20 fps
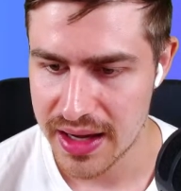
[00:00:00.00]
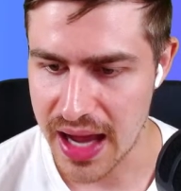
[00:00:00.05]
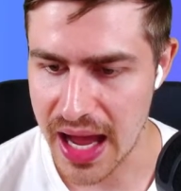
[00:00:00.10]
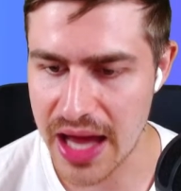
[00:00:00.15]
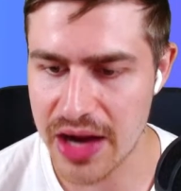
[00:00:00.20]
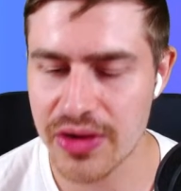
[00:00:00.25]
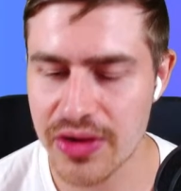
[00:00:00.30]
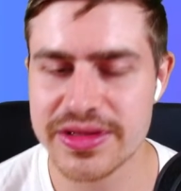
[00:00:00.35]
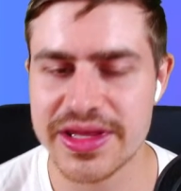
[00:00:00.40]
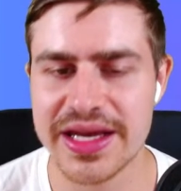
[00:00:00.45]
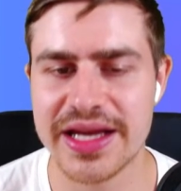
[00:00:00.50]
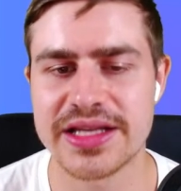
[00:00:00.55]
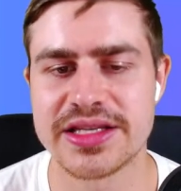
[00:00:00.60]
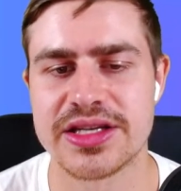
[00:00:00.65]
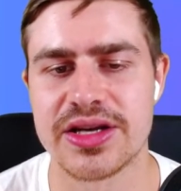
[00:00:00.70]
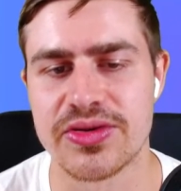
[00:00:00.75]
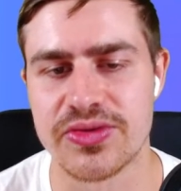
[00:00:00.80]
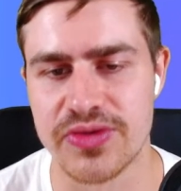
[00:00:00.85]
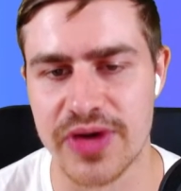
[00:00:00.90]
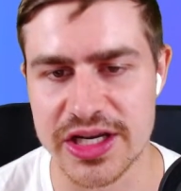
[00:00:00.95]
I don't think
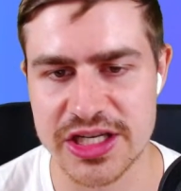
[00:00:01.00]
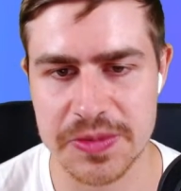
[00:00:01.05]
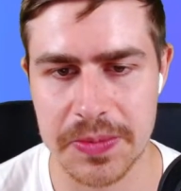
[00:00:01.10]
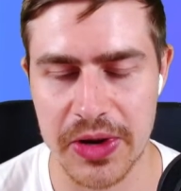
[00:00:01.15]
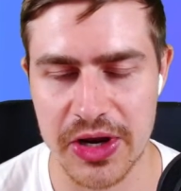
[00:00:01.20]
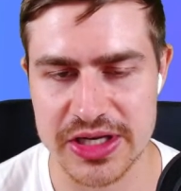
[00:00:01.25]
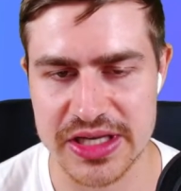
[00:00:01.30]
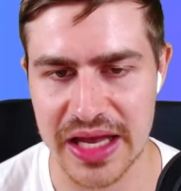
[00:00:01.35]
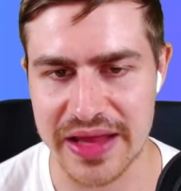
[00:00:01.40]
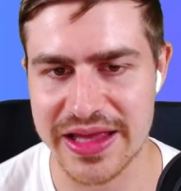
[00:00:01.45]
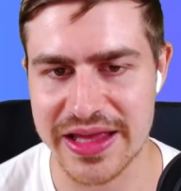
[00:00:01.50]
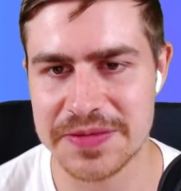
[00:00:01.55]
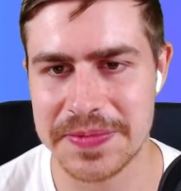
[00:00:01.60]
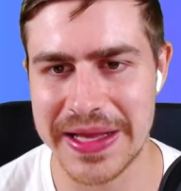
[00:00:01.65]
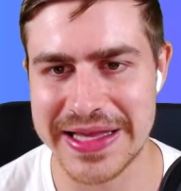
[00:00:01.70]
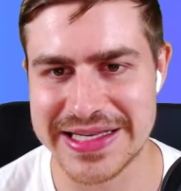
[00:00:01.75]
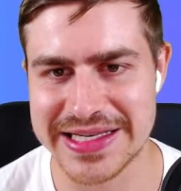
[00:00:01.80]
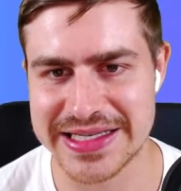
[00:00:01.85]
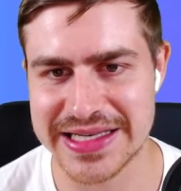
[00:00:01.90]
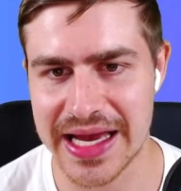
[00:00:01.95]
it's a risk because nothing's
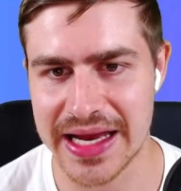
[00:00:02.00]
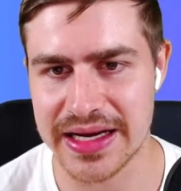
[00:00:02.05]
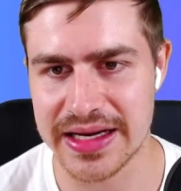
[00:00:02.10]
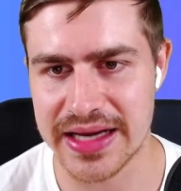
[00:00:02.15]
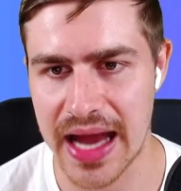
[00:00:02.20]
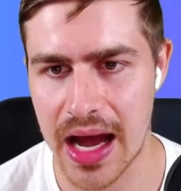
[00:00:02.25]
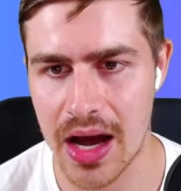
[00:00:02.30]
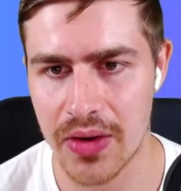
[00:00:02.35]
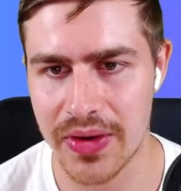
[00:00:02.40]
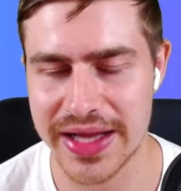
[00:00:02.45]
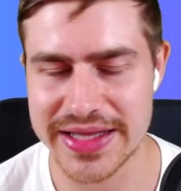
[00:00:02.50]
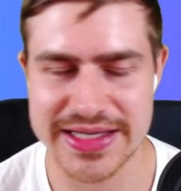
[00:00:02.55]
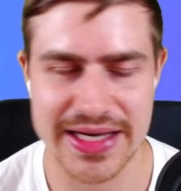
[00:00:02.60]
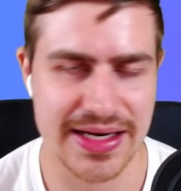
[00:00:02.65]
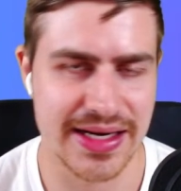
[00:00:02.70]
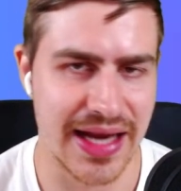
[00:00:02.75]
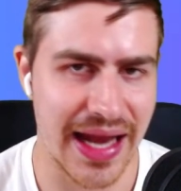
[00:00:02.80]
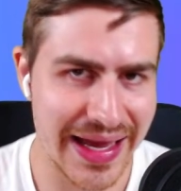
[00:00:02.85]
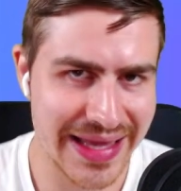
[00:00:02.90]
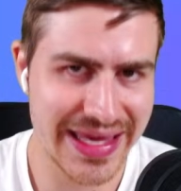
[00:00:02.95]
been said now. It's
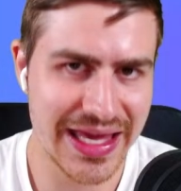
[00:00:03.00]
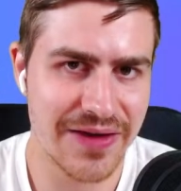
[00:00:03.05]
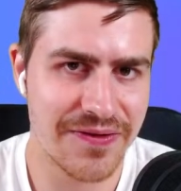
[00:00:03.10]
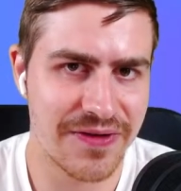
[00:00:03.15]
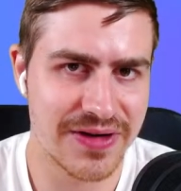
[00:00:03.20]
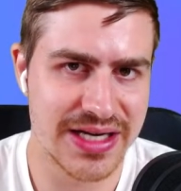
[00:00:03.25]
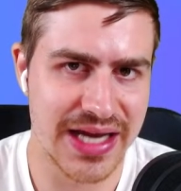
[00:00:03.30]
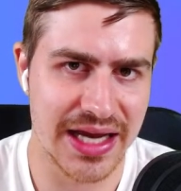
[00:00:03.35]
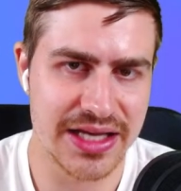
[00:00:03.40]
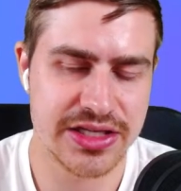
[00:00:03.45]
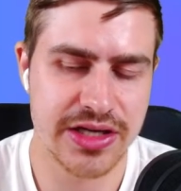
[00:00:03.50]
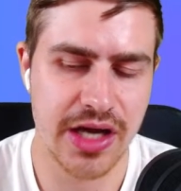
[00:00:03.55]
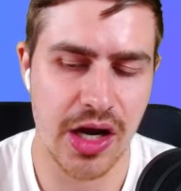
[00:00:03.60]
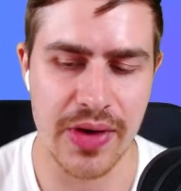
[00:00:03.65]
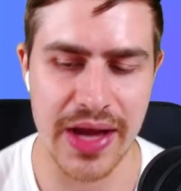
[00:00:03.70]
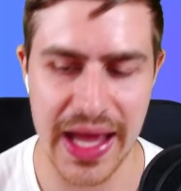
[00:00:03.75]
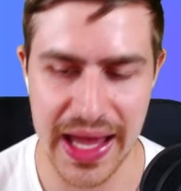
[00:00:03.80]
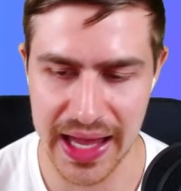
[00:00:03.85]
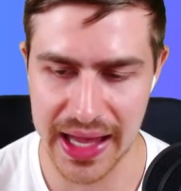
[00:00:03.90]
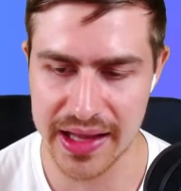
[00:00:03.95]
unlucky if it does
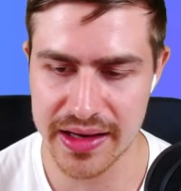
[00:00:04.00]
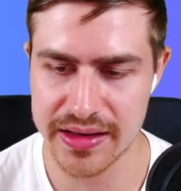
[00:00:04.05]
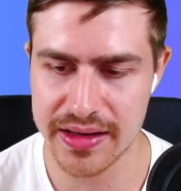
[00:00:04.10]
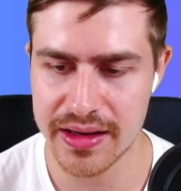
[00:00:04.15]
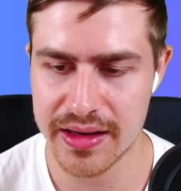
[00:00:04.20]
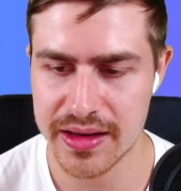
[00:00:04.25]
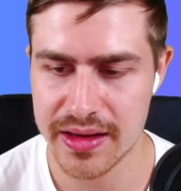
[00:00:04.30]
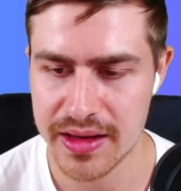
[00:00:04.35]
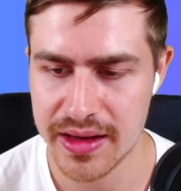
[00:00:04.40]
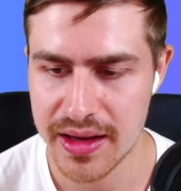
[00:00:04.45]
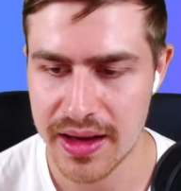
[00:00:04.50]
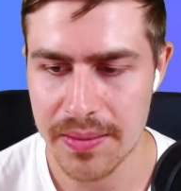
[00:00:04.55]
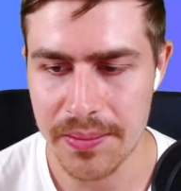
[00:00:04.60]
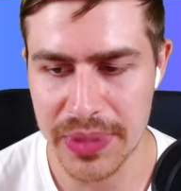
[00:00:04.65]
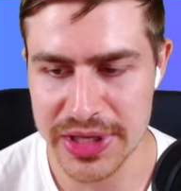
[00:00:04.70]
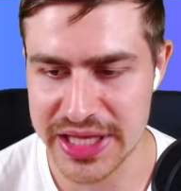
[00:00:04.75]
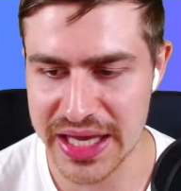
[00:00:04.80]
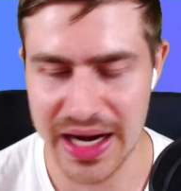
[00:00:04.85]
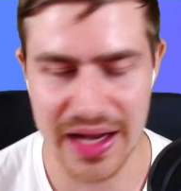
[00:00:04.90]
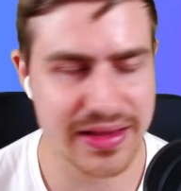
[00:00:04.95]
go ahead.
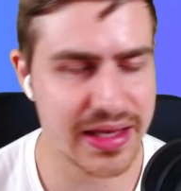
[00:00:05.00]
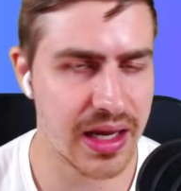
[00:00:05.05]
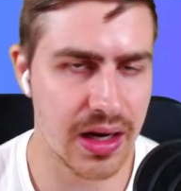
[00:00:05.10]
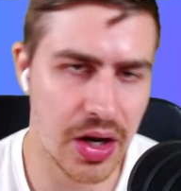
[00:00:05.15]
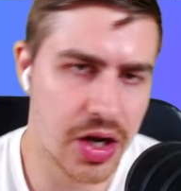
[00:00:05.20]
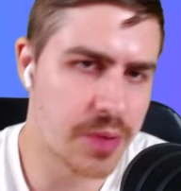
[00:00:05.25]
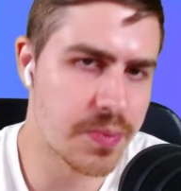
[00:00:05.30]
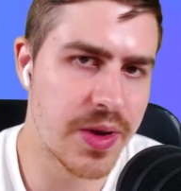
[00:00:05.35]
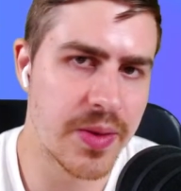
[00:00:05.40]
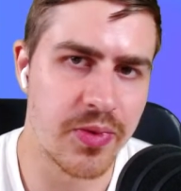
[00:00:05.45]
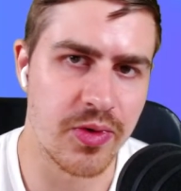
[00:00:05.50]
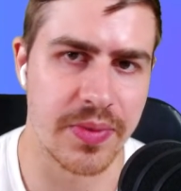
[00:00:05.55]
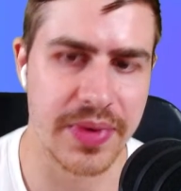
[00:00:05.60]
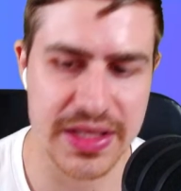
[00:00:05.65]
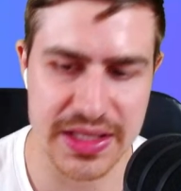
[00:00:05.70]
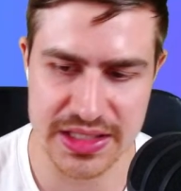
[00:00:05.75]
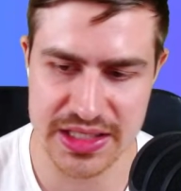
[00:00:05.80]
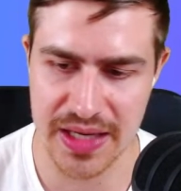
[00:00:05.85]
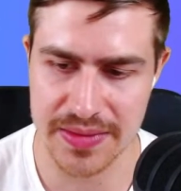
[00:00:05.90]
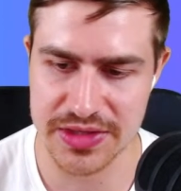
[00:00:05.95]
But then I think a lot of people will be
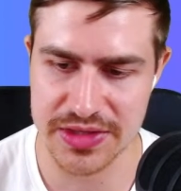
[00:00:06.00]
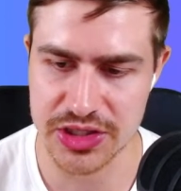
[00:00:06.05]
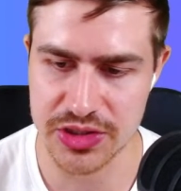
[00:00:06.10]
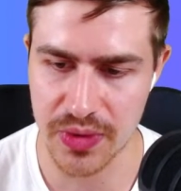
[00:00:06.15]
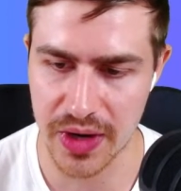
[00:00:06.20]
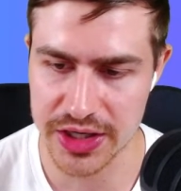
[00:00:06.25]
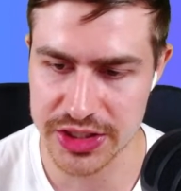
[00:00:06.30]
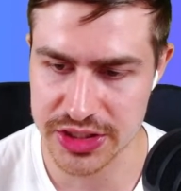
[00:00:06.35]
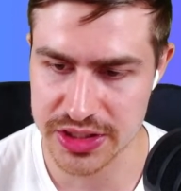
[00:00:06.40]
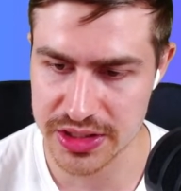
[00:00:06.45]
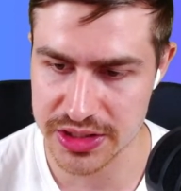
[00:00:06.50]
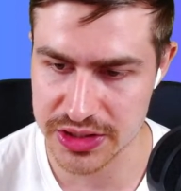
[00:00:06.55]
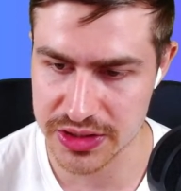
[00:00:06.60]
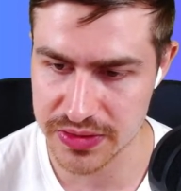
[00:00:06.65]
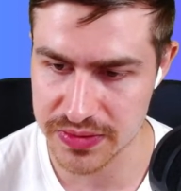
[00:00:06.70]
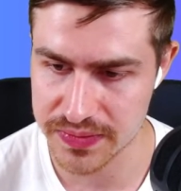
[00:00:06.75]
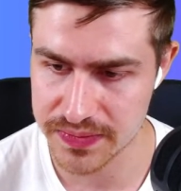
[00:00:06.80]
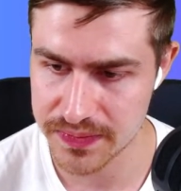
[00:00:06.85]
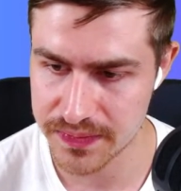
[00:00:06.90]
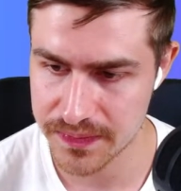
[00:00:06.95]
in the same situation as
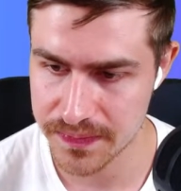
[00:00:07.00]
you.